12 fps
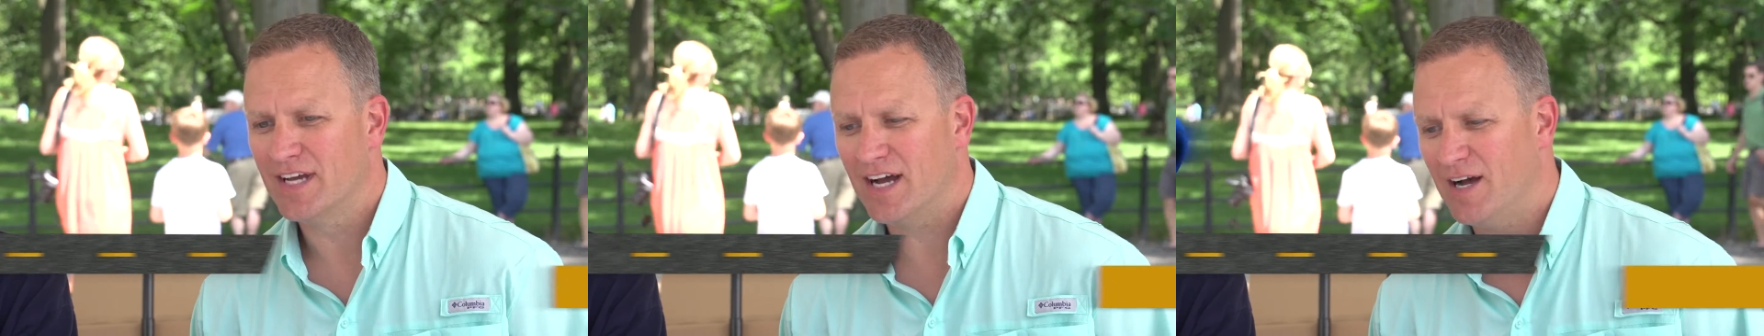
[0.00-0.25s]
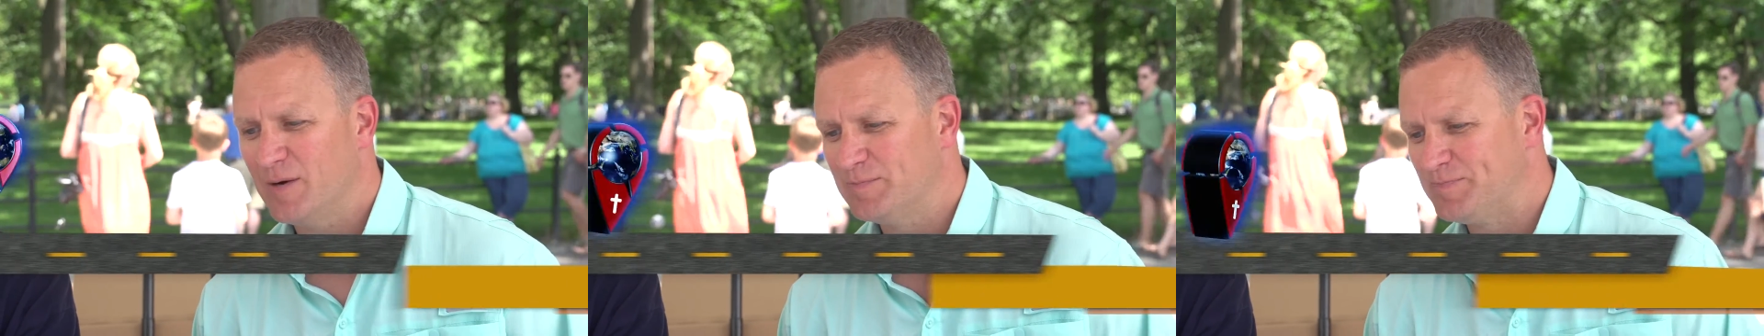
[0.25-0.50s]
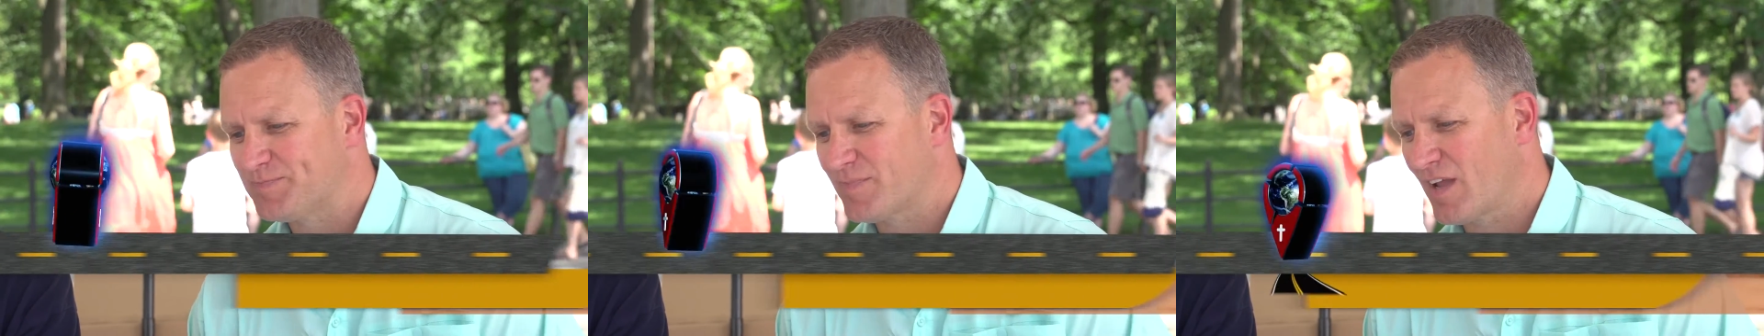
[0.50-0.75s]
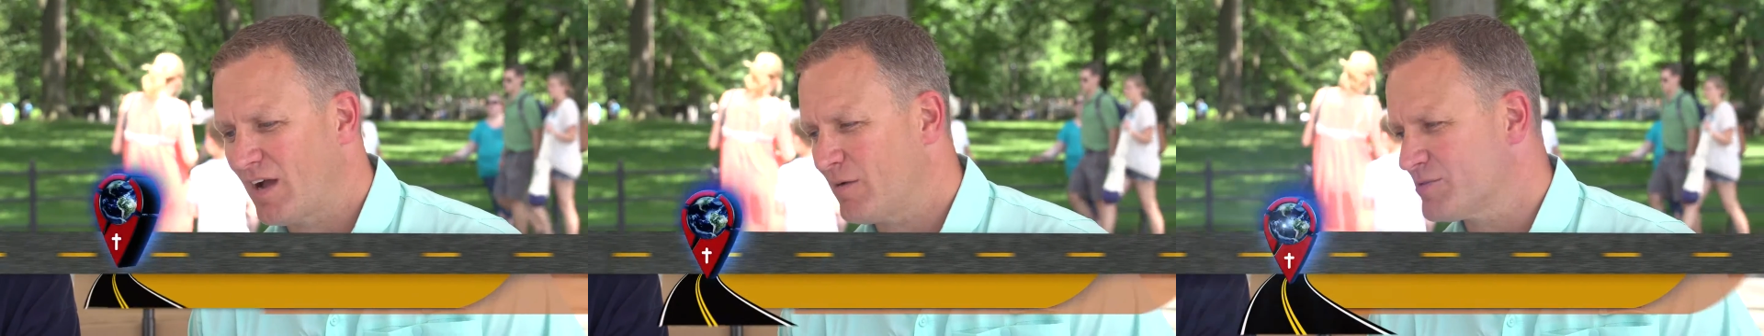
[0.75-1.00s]

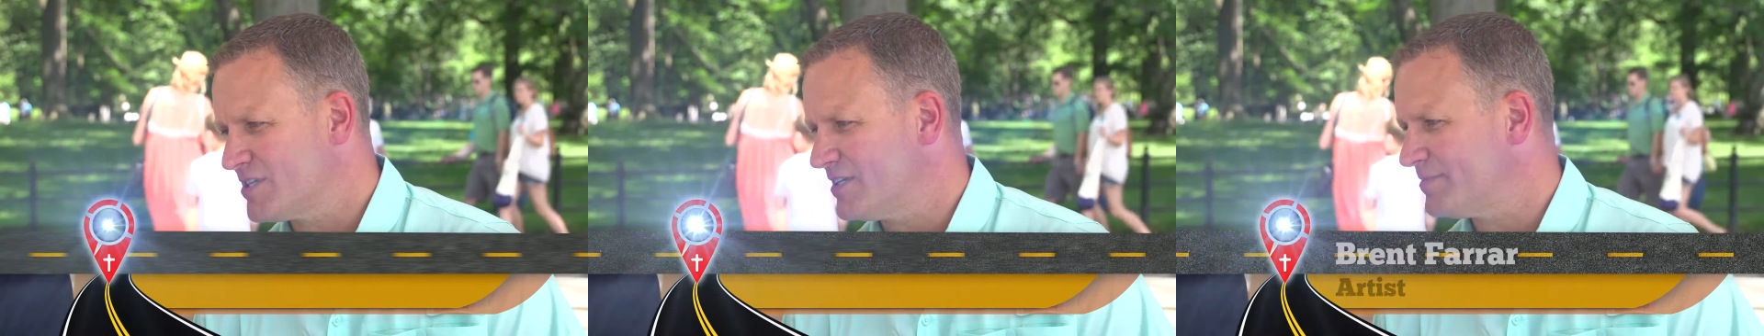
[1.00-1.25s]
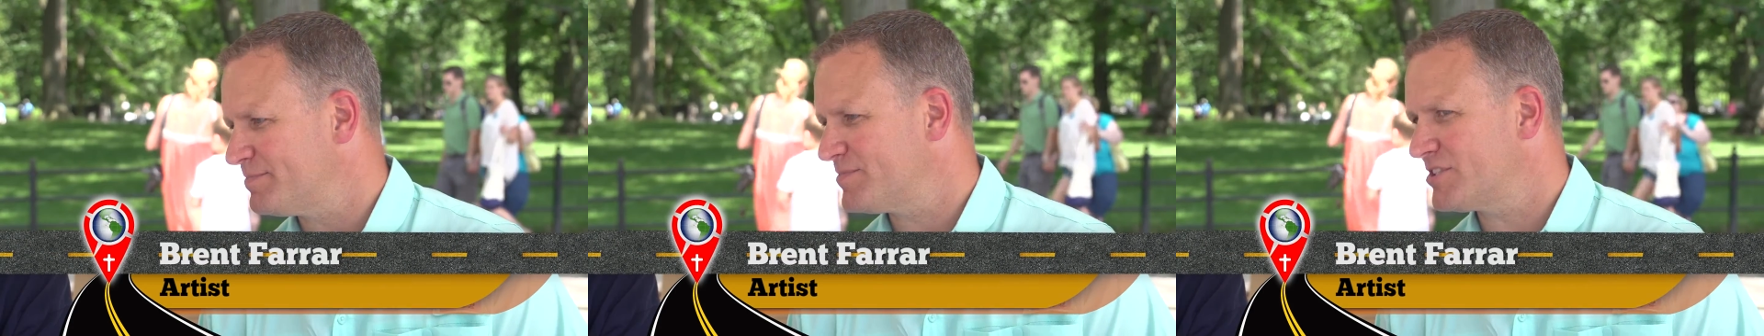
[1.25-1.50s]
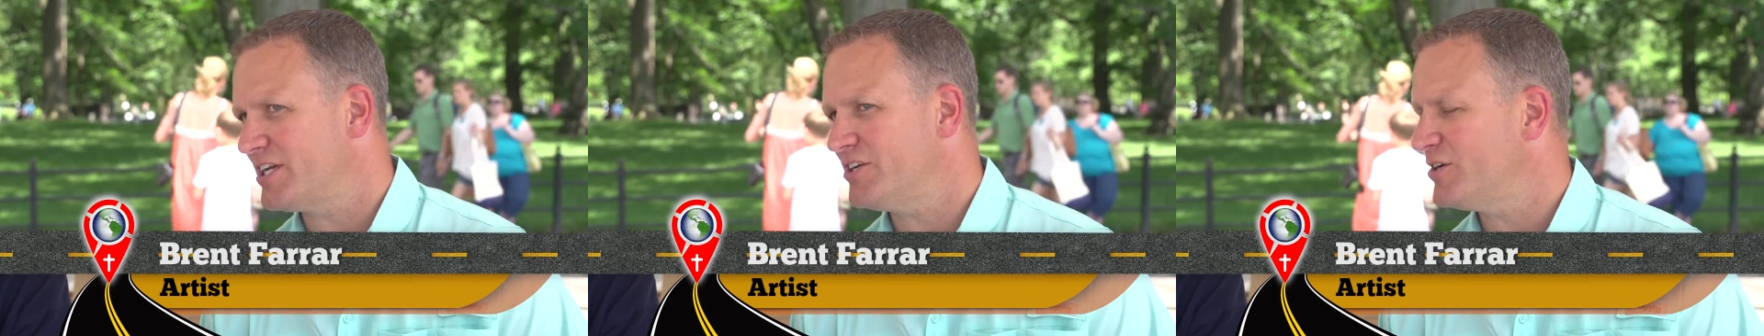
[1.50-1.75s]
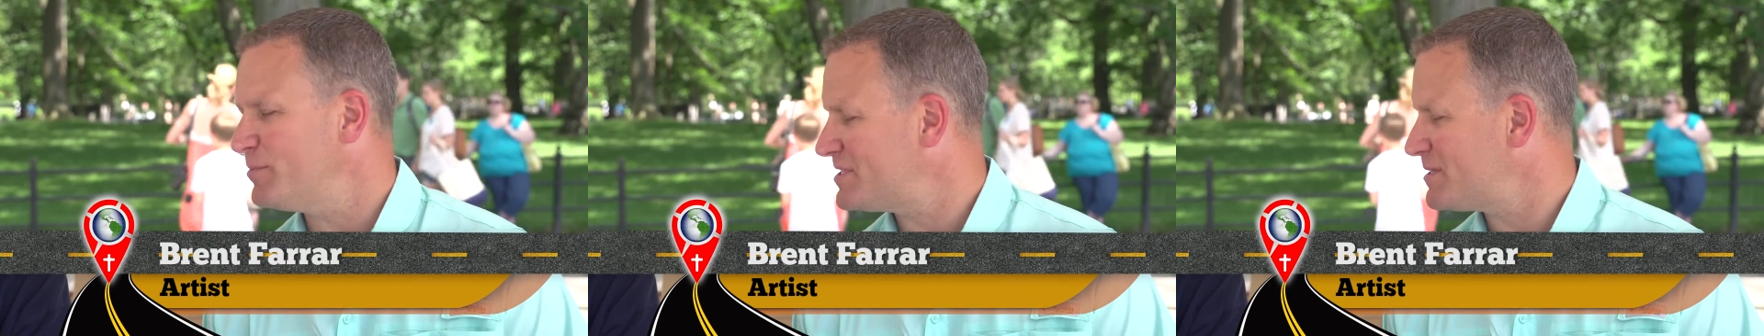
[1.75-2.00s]
I was a
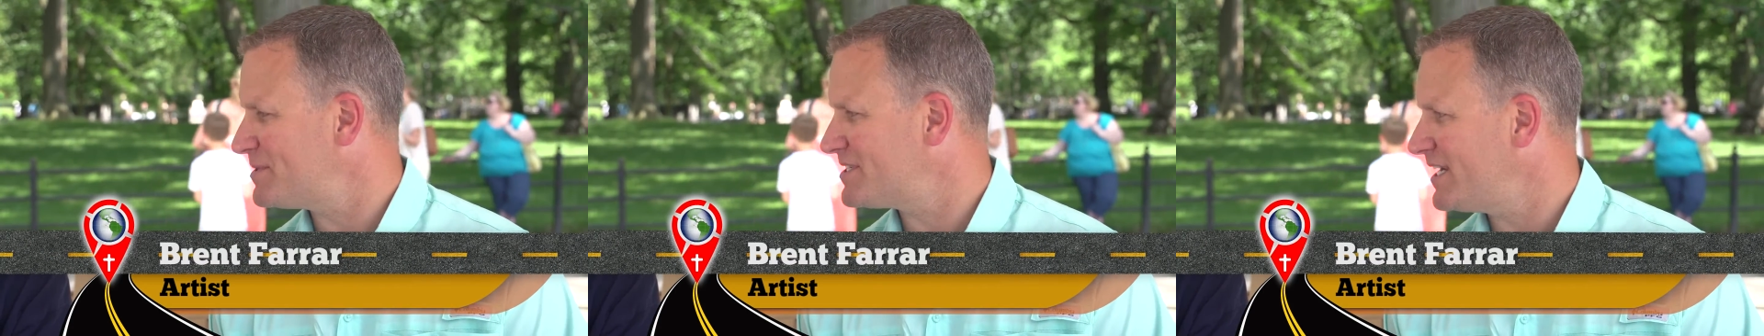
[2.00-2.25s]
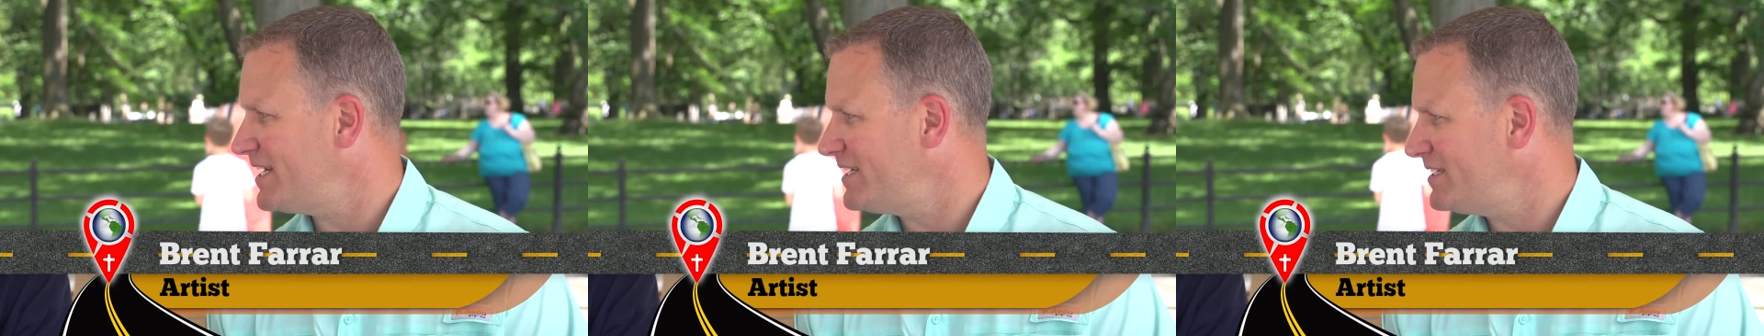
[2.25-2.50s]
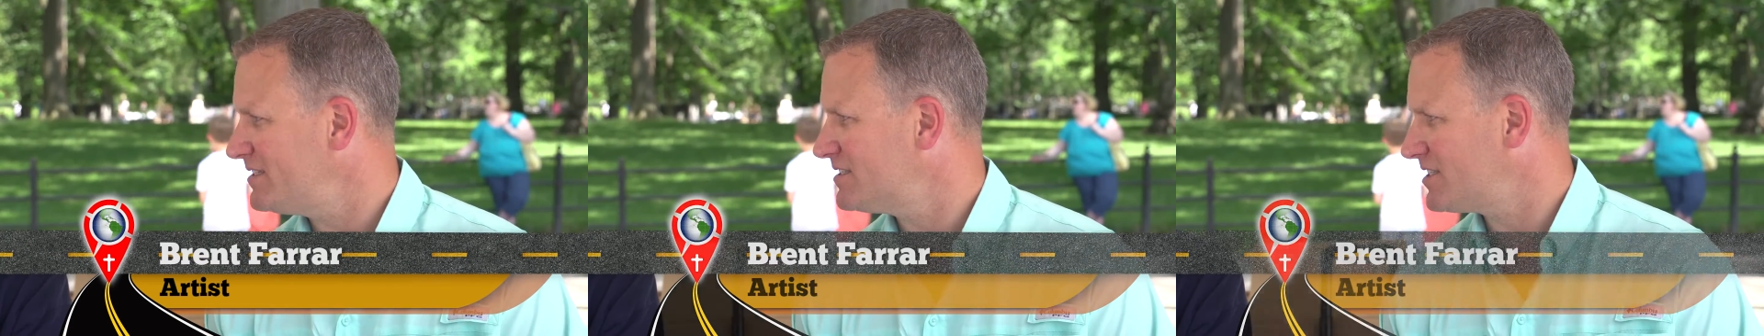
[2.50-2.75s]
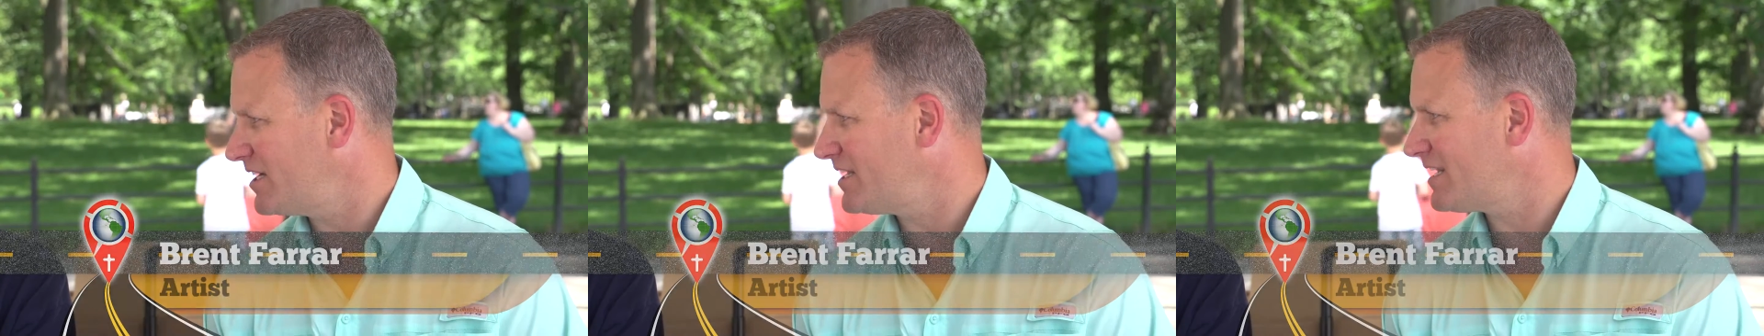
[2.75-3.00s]
senior at Mississippi State
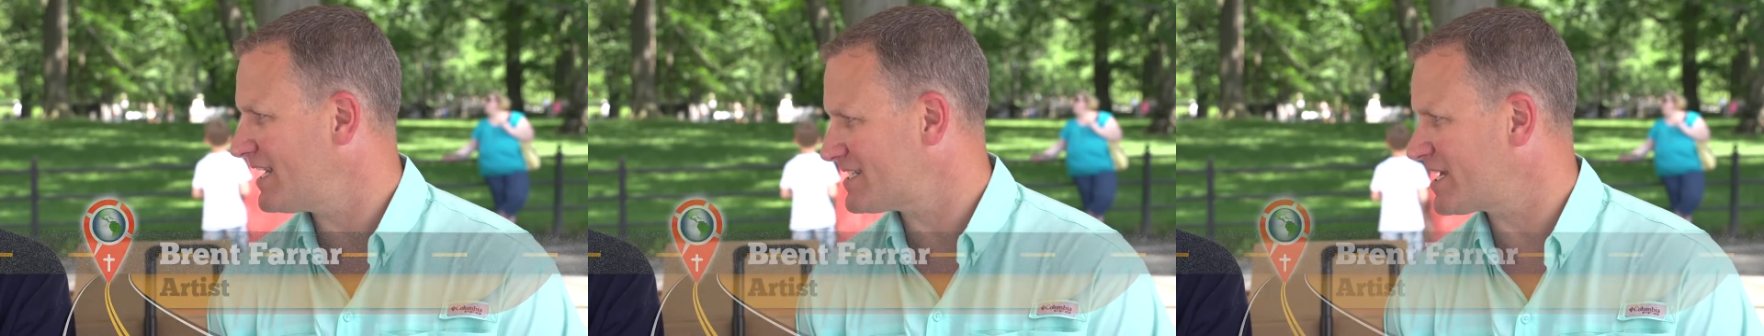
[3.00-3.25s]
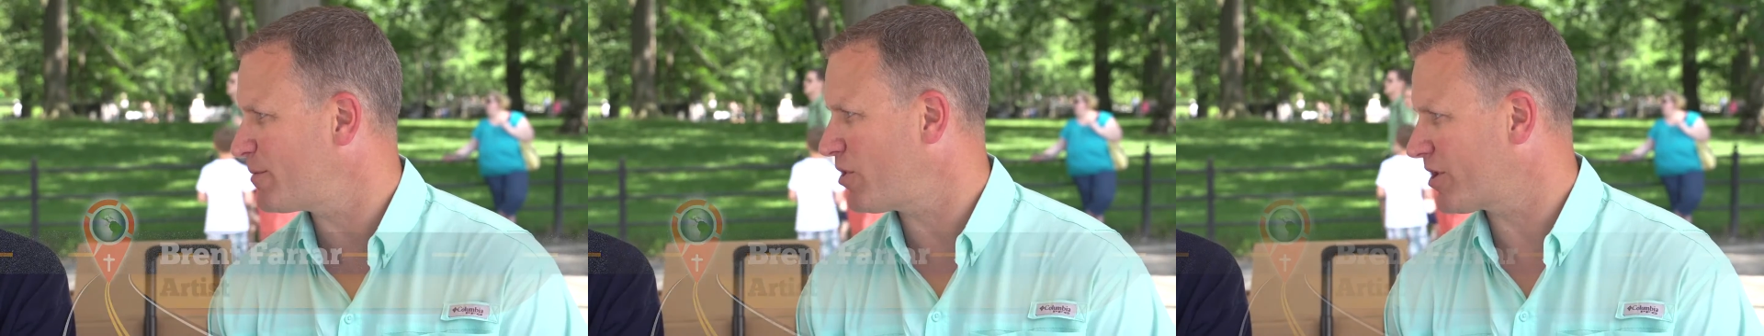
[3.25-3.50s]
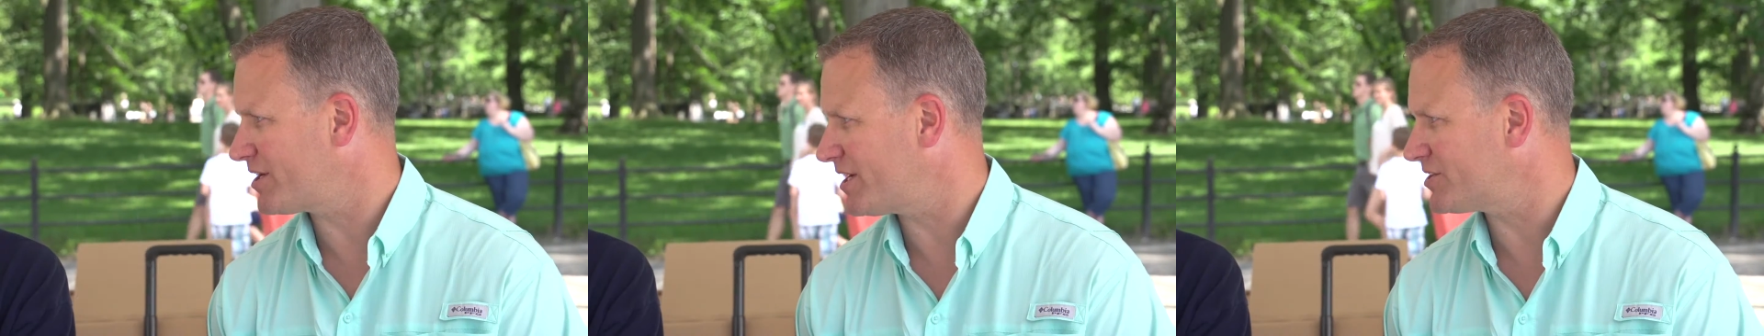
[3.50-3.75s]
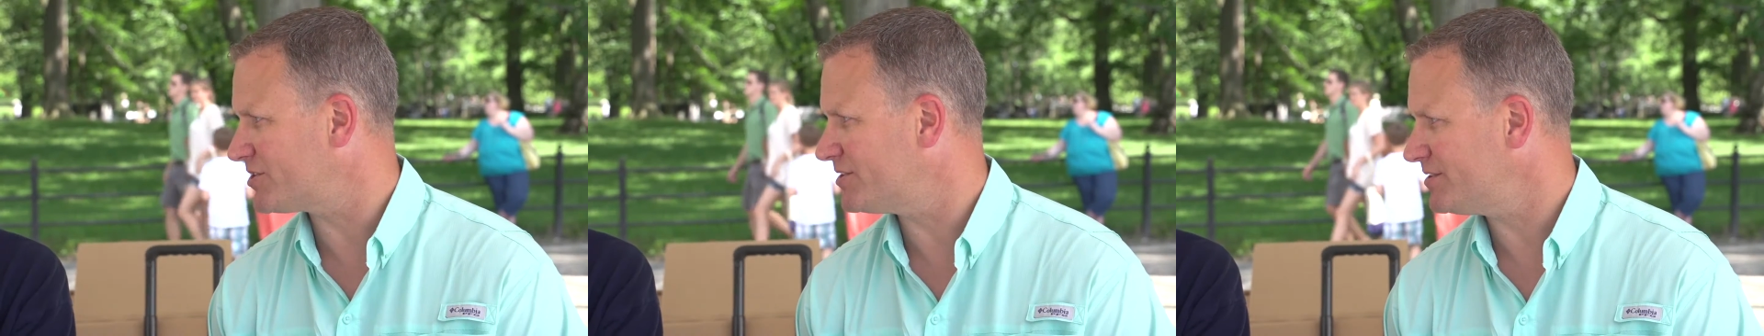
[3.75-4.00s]
studying landscape
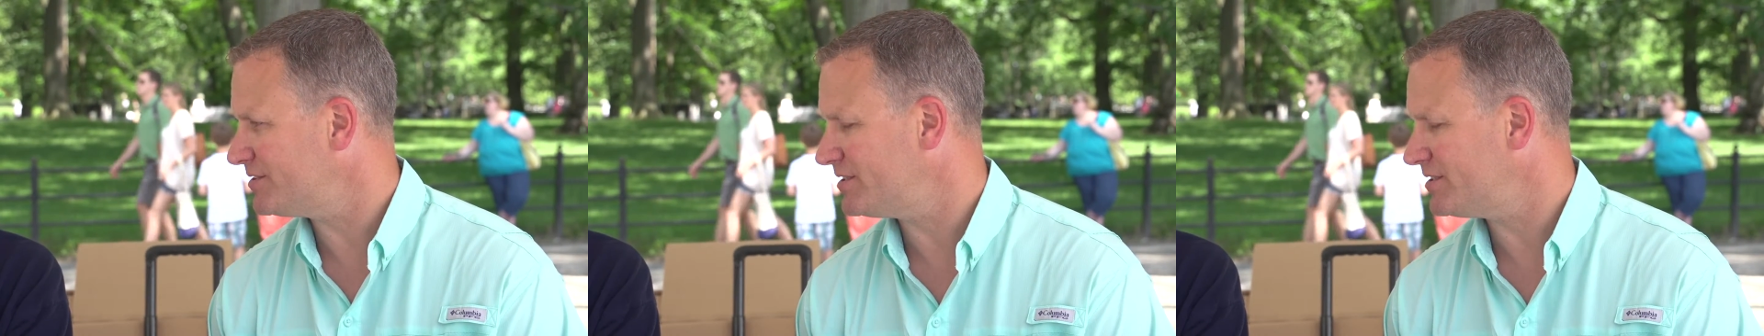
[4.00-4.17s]
architecture,